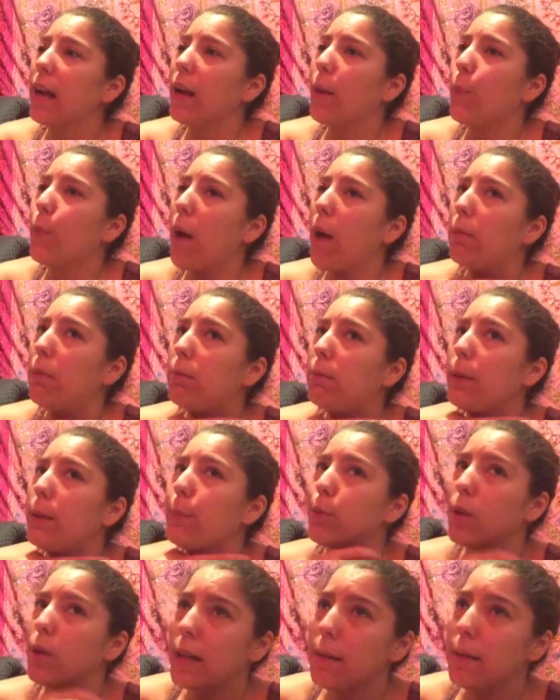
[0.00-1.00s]
I could probably
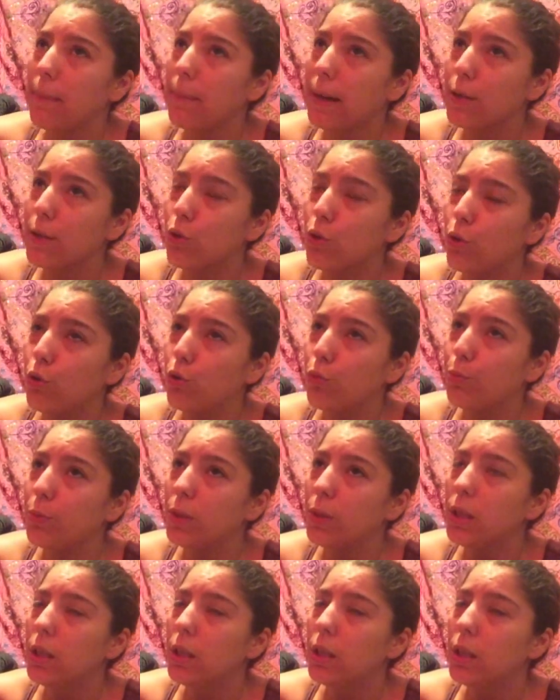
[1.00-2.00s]
plug in my
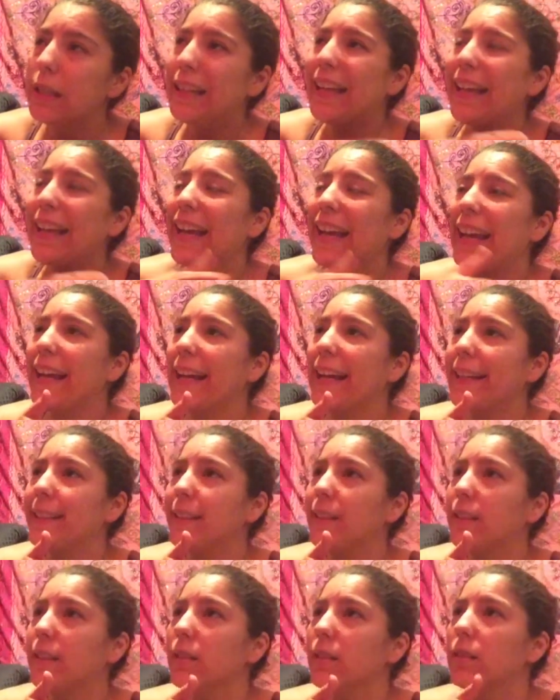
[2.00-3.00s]
Zoom
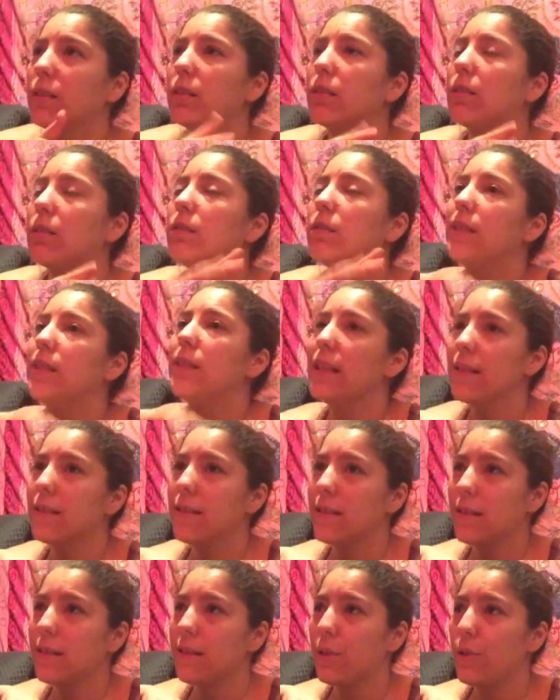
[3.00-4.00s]
and
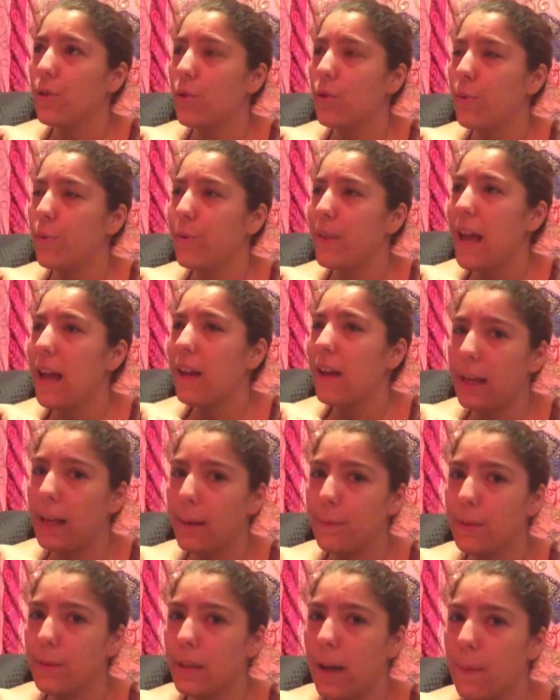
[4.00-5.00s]
this to that
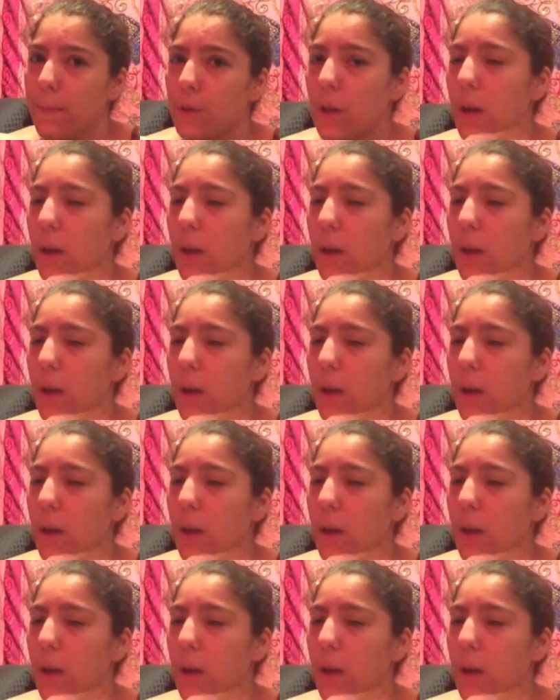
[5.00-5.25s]
laptop.